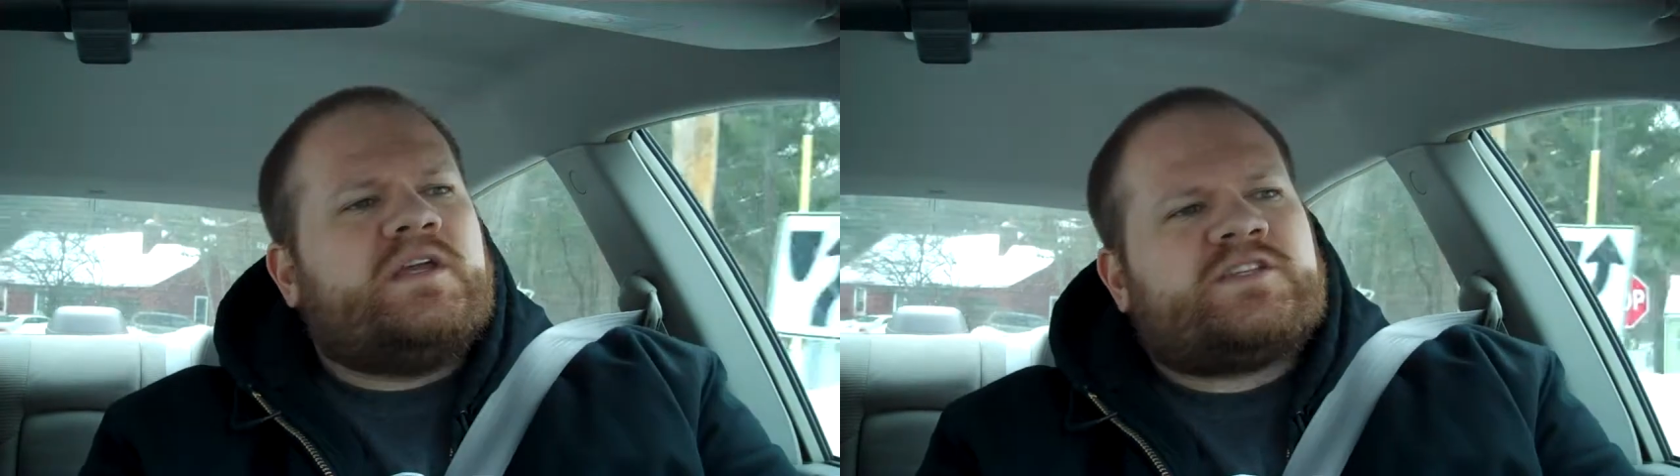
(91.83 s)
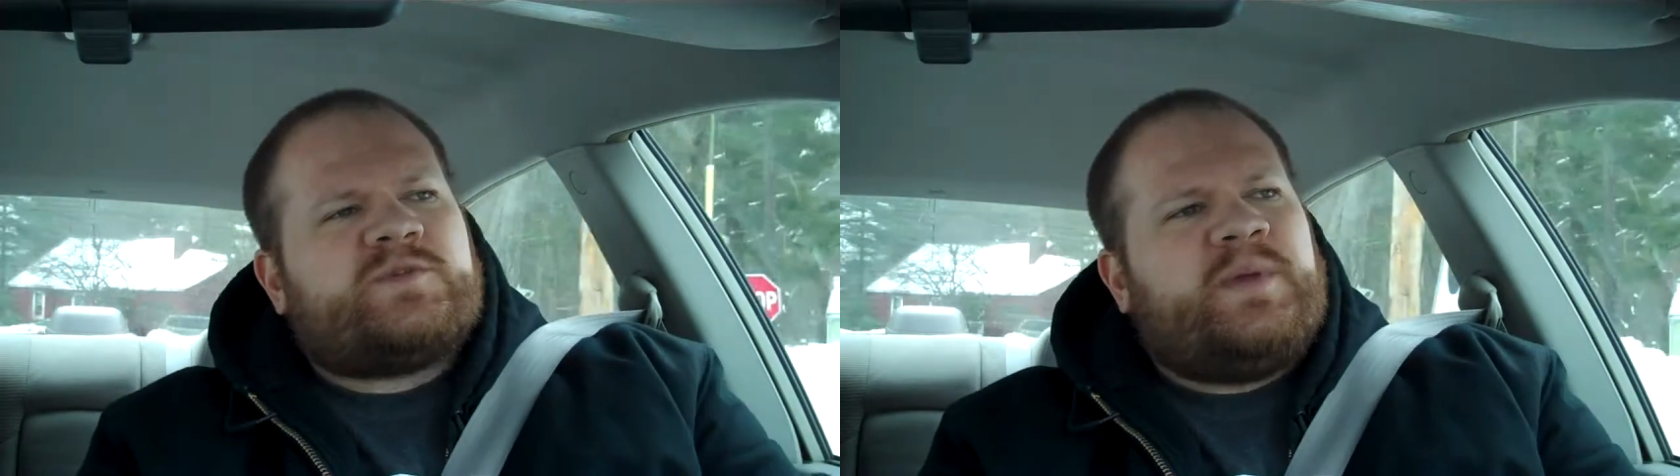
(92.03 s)

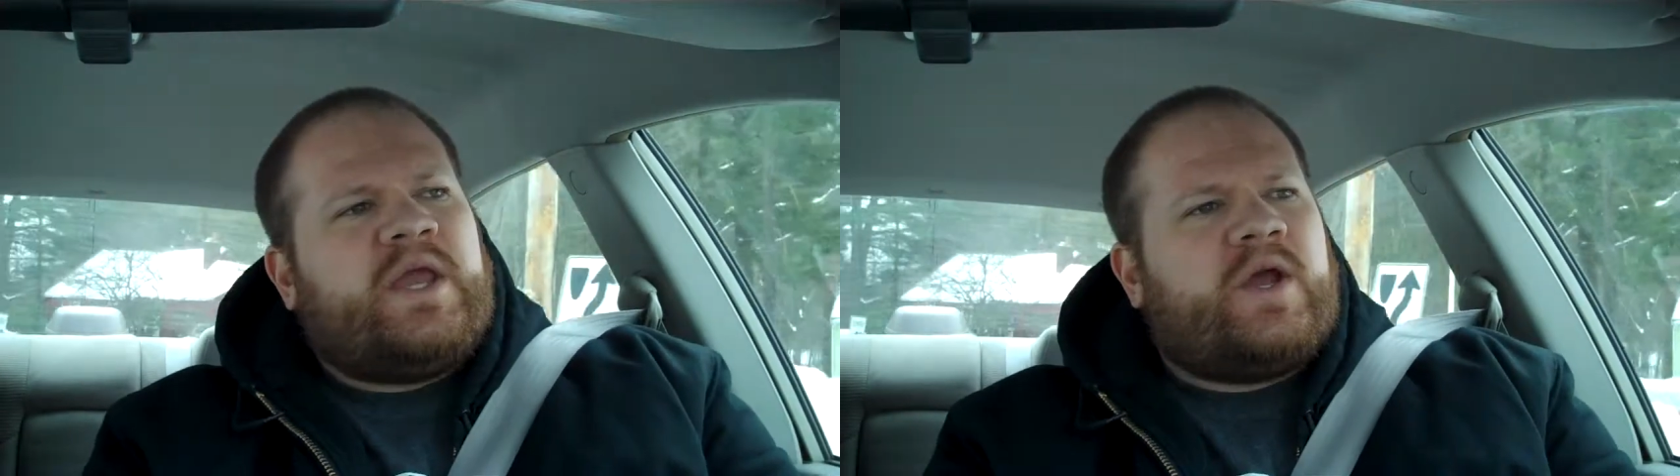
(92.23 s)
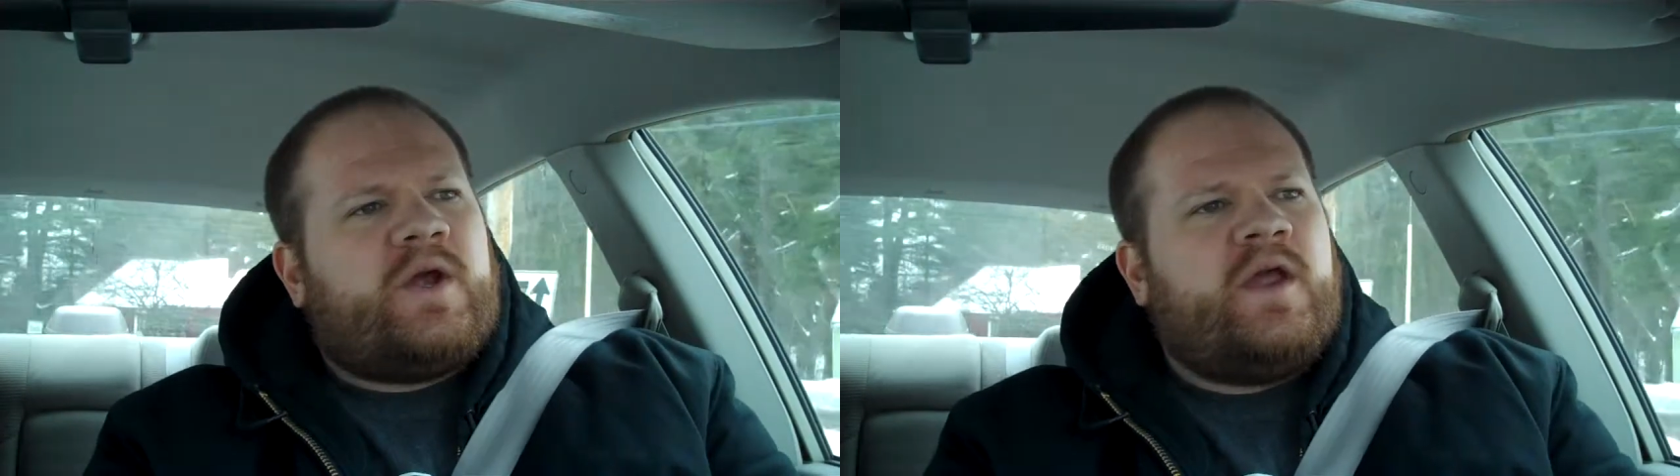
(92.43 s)
is a
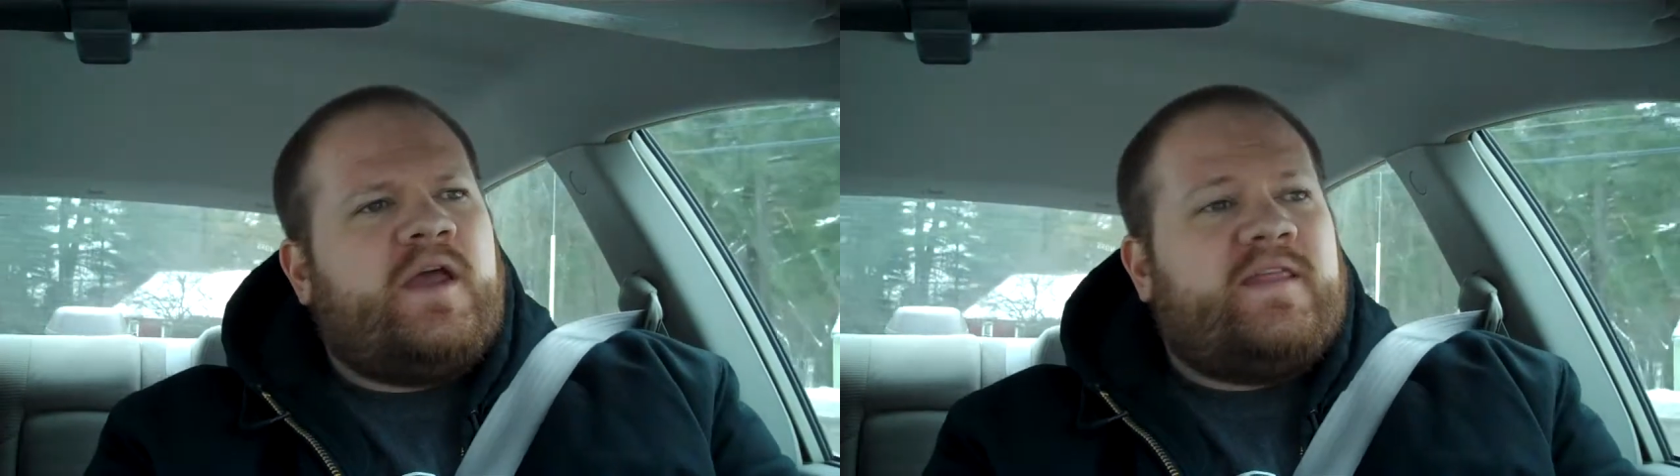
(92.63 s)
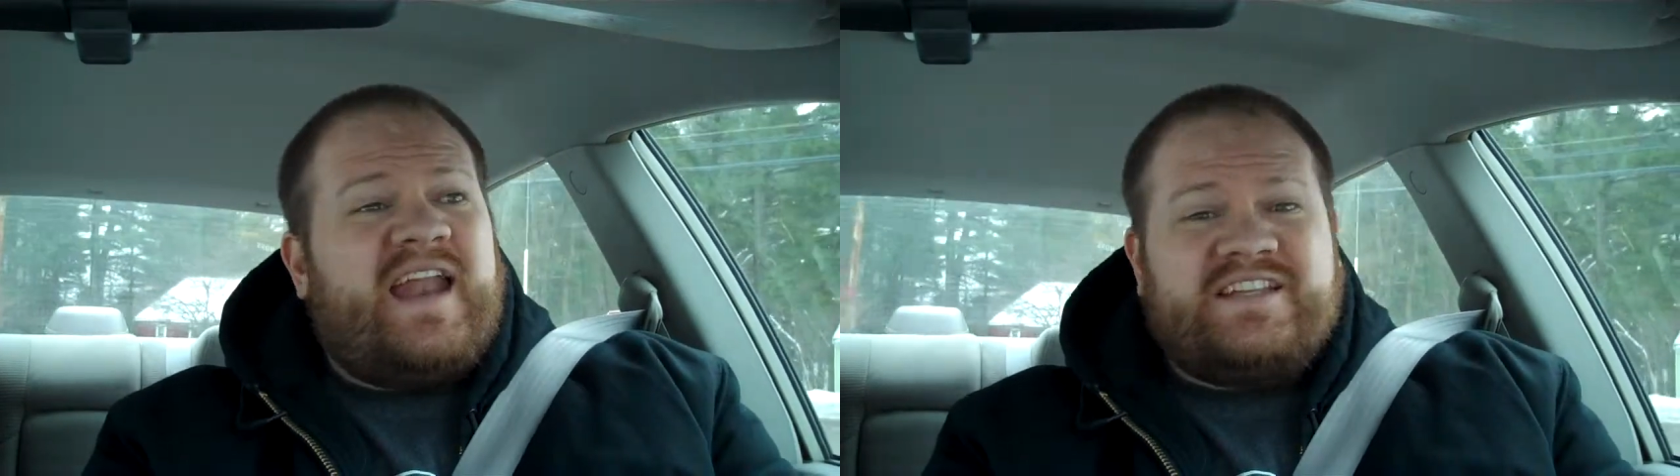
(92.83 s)
speaker
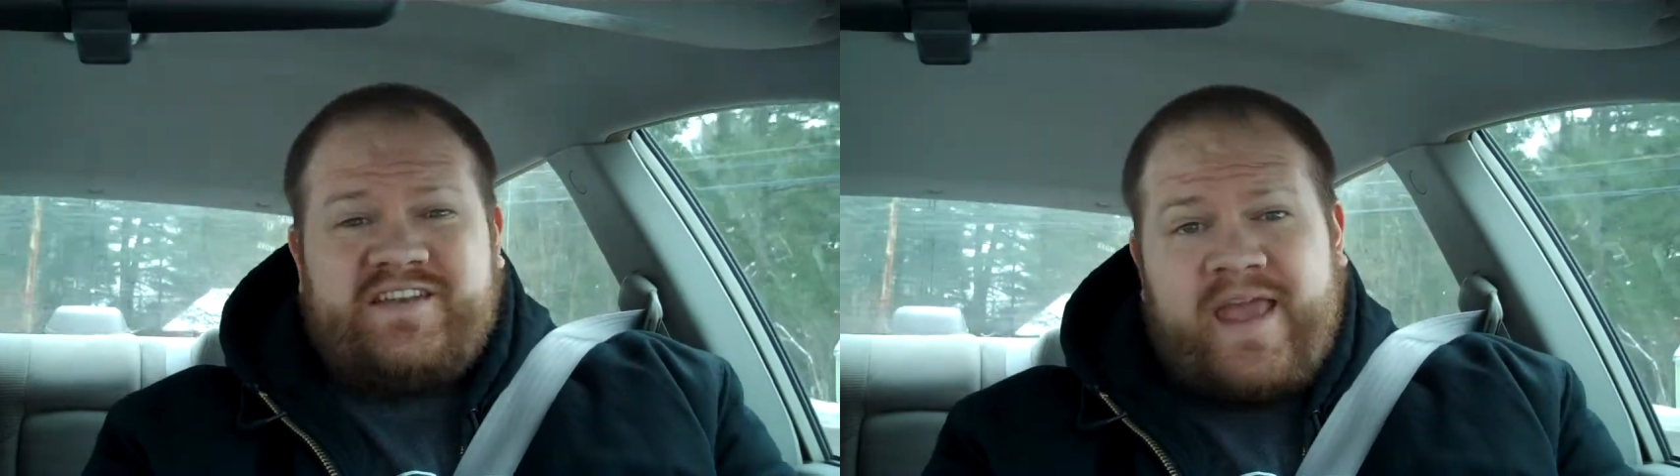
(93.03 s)
that has